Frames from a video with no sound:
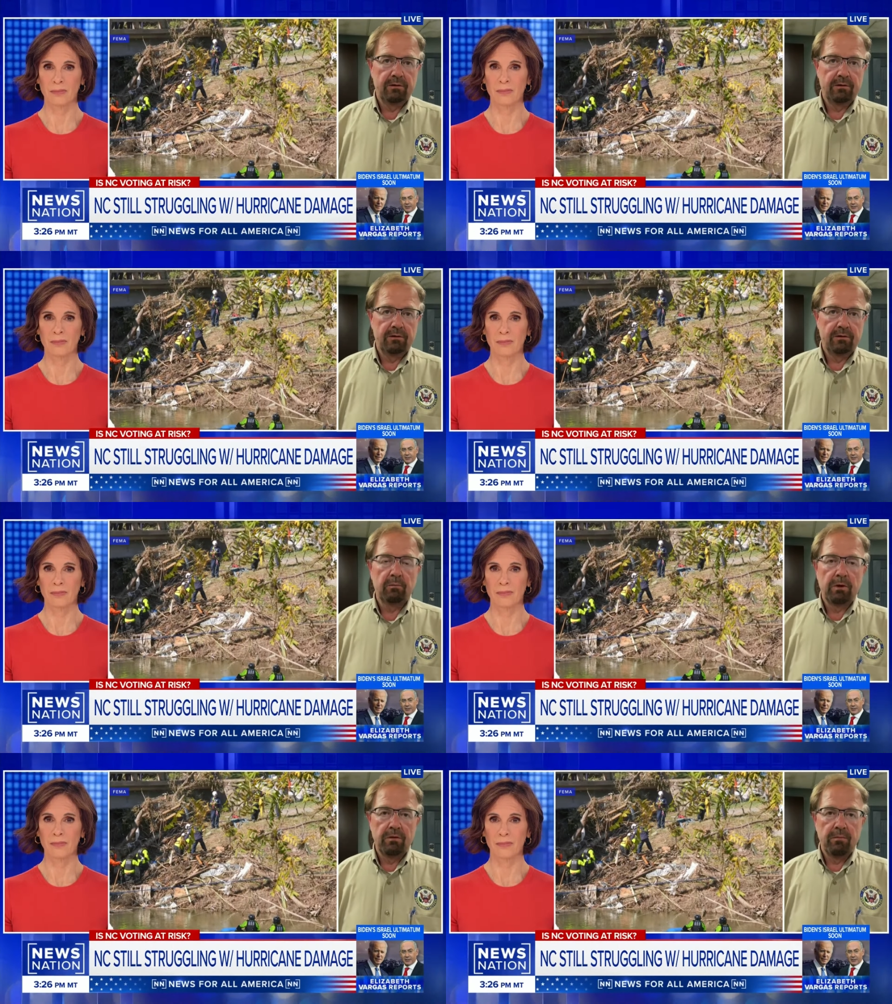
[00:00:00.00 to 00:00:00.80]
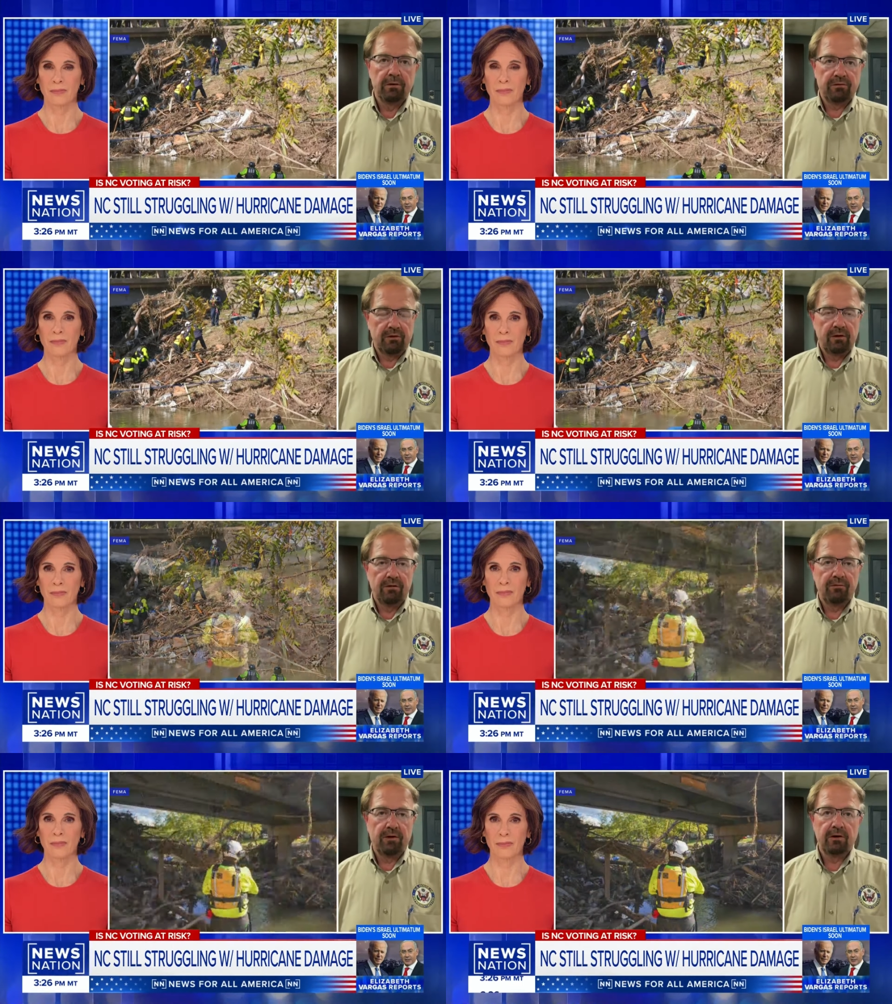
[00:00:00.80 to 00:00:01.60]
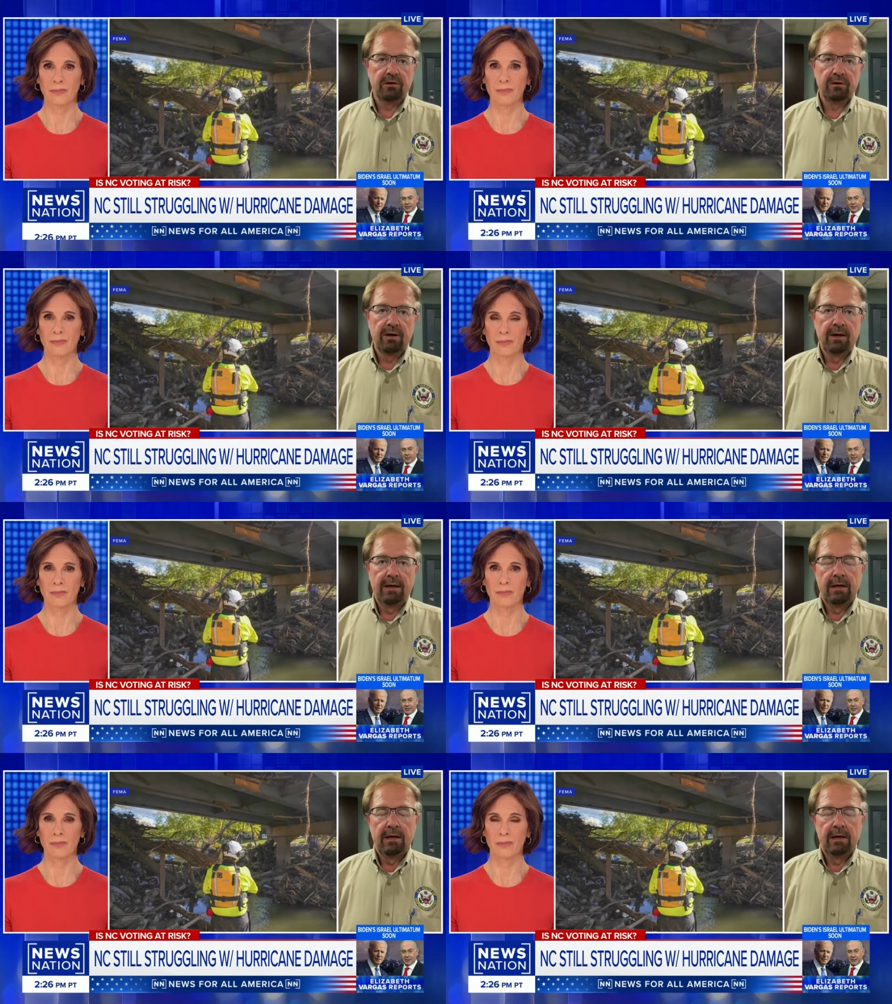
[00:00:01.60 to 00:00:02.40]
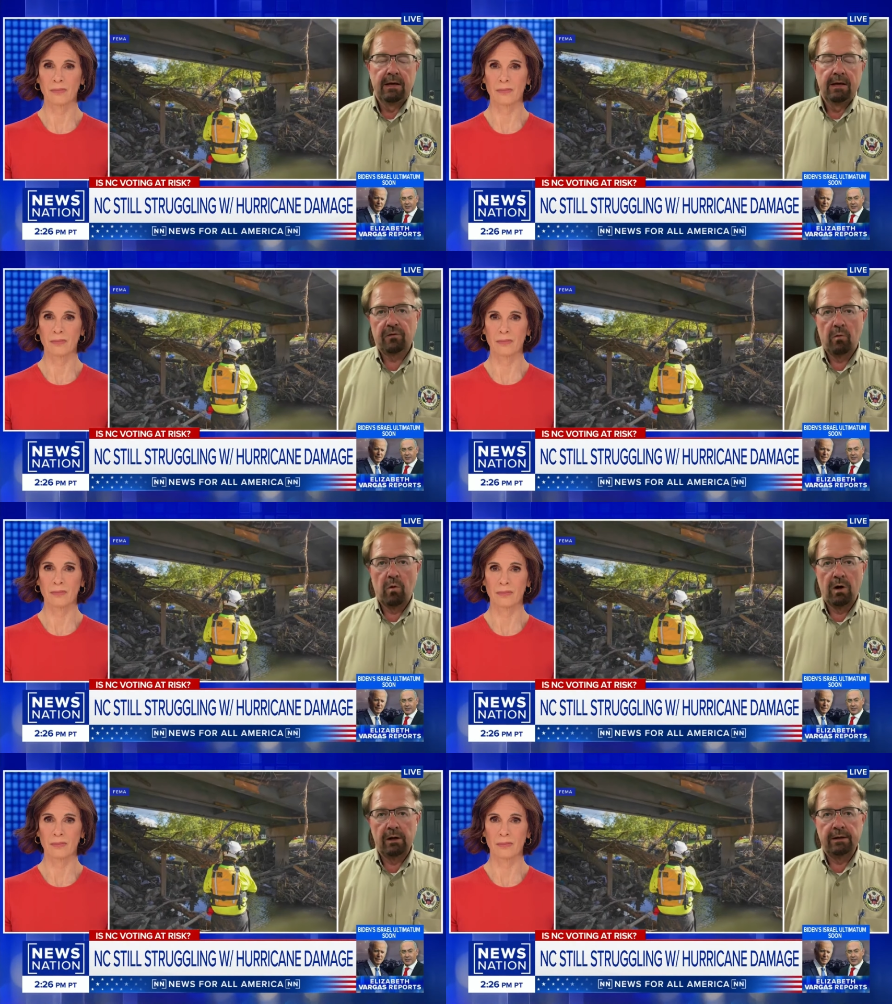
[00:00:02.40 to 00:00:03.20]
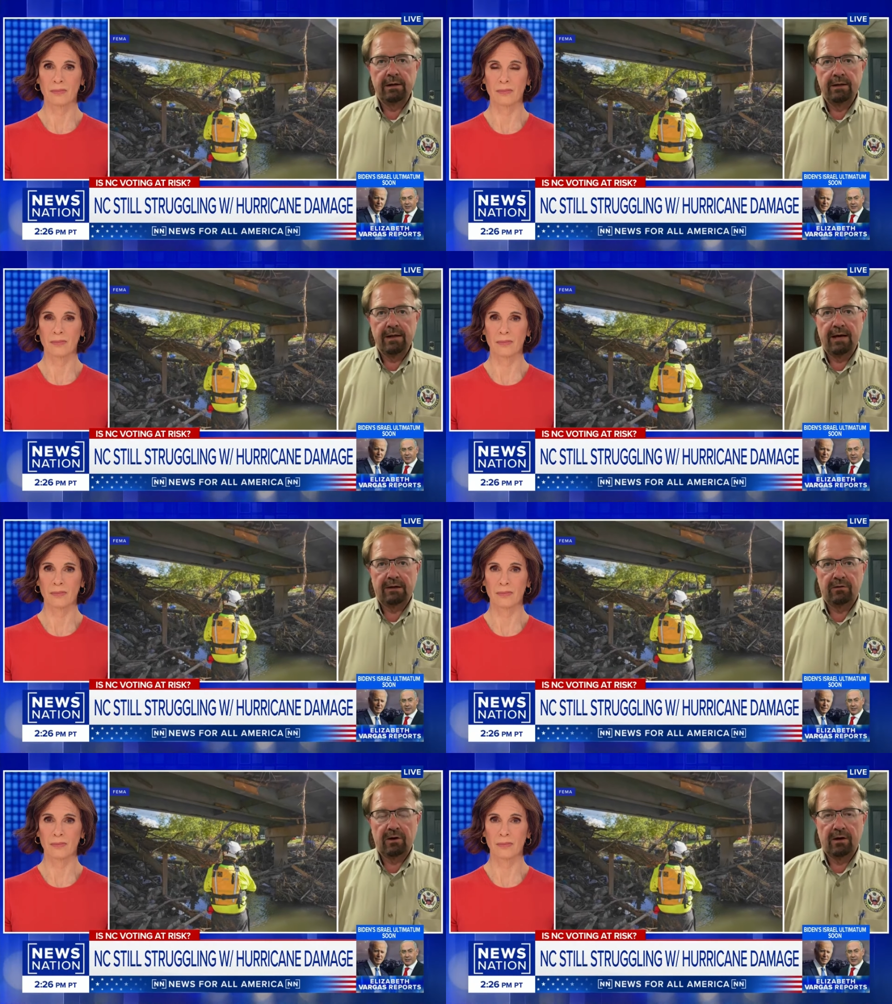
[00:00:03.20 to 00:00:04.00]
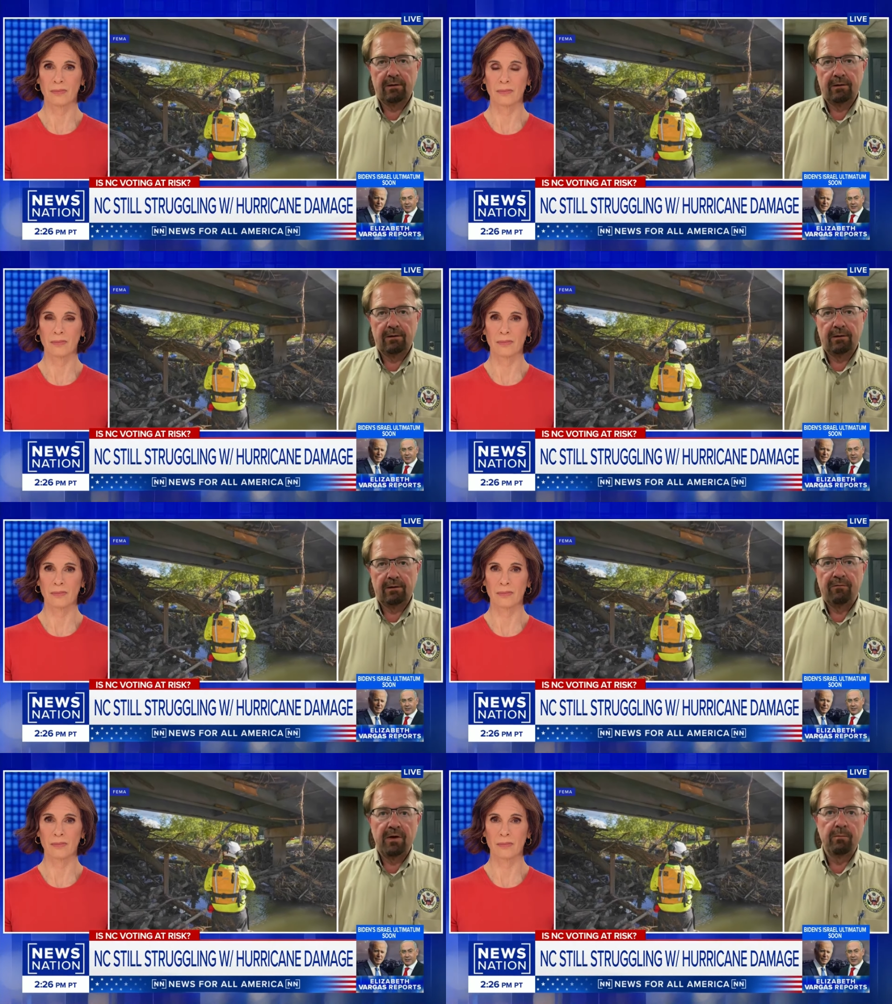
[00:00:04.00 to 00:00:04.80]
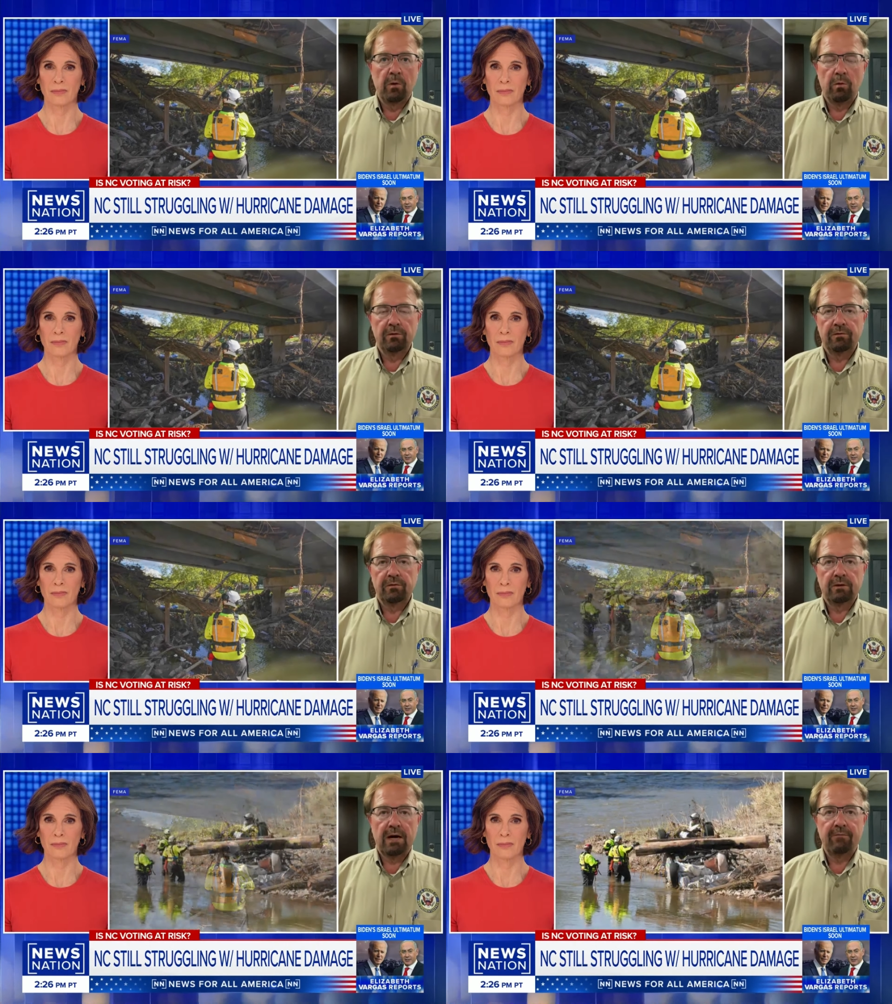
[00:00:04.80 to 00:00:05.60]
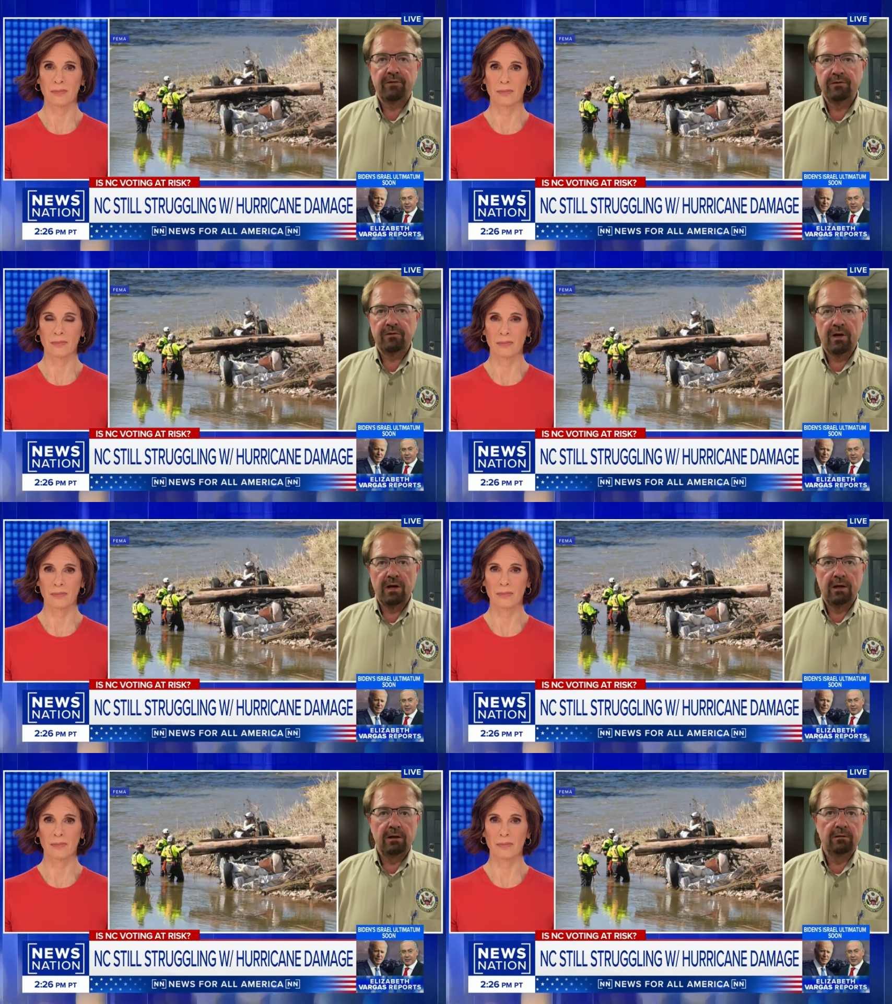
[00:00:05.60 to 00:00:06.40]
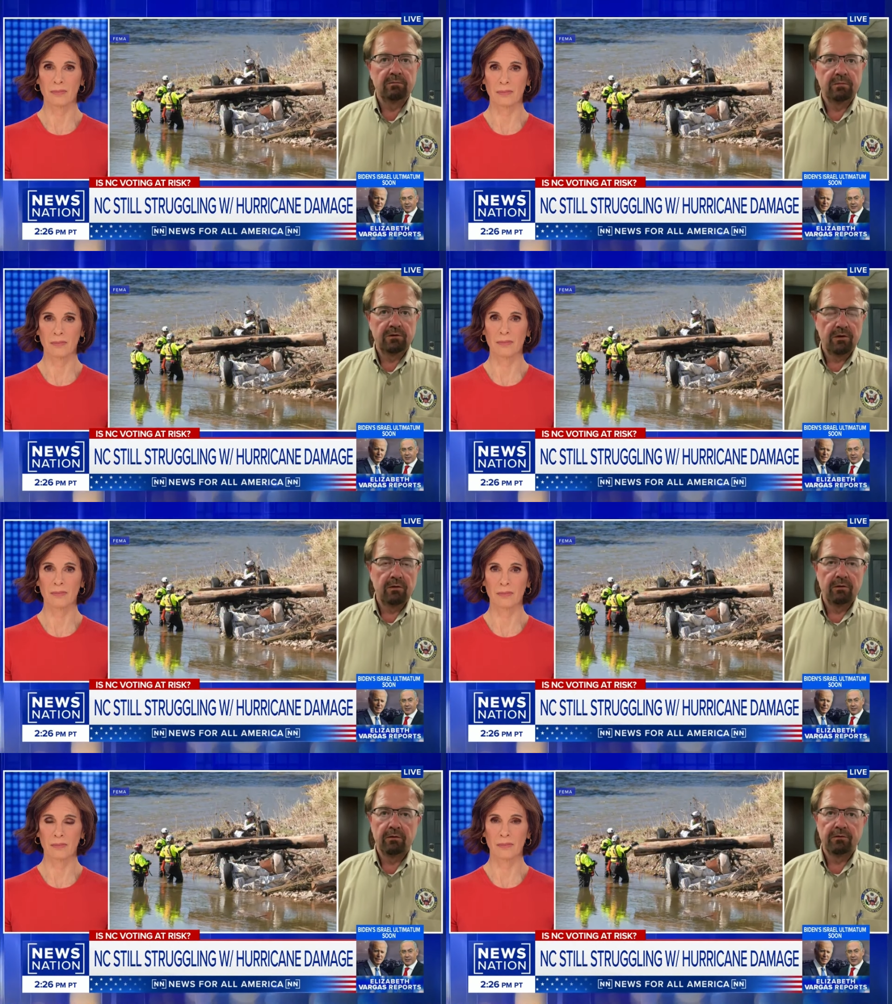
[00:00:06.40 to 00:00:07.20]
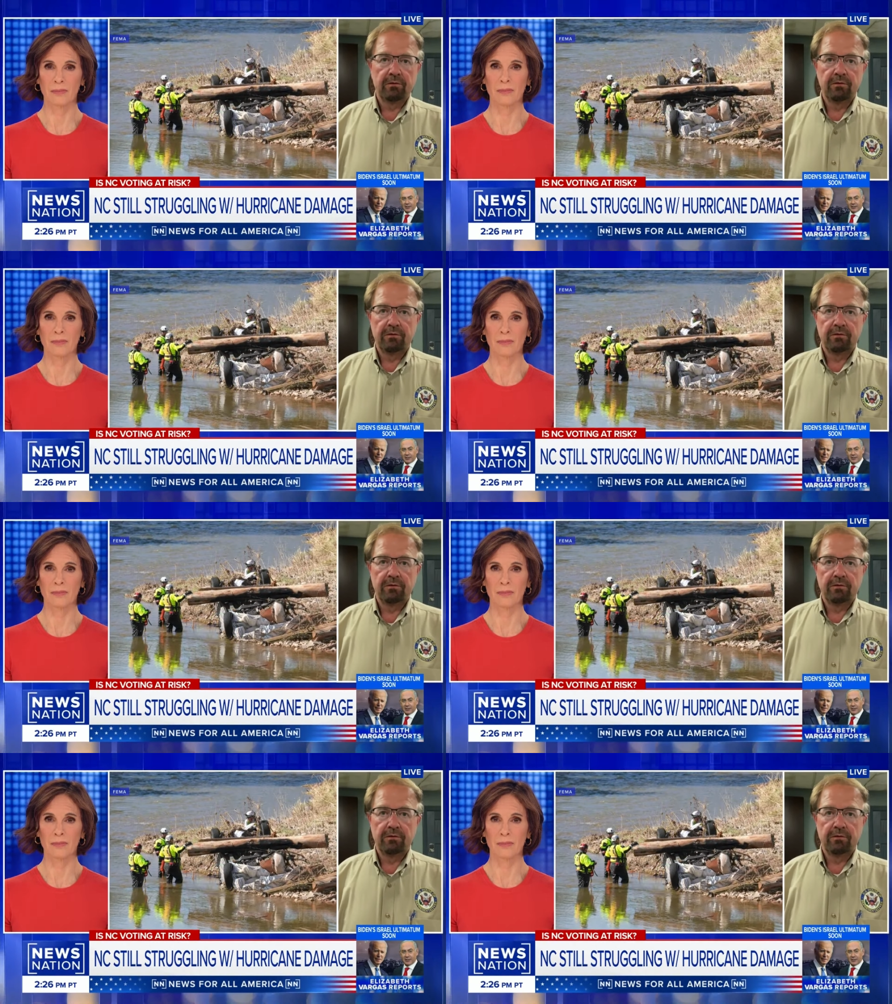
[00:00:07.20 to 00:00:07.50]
Speaker 1: Probably the most significant is the one that uh, FEMA was confiscating materials